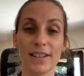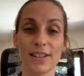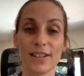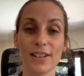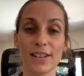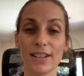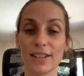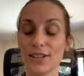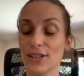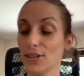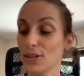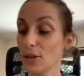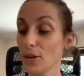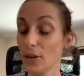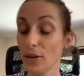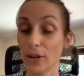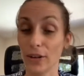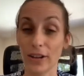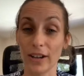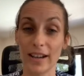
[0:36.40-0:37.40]
So
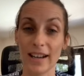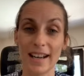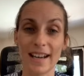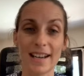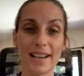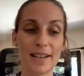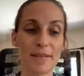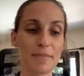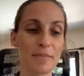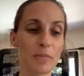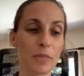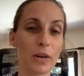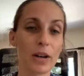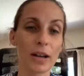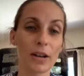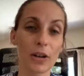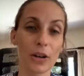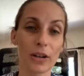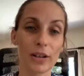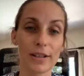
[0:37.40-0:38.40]
what I'm
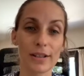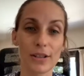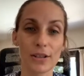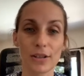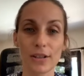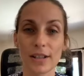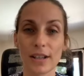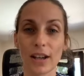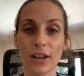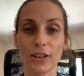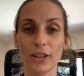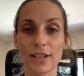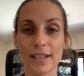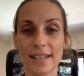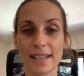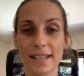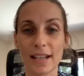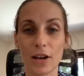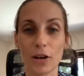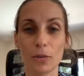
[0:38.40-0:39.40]
going to do is I'm going to
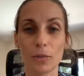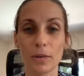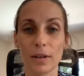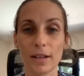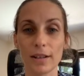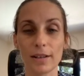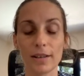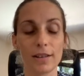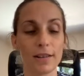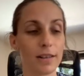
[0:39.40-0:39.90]
start with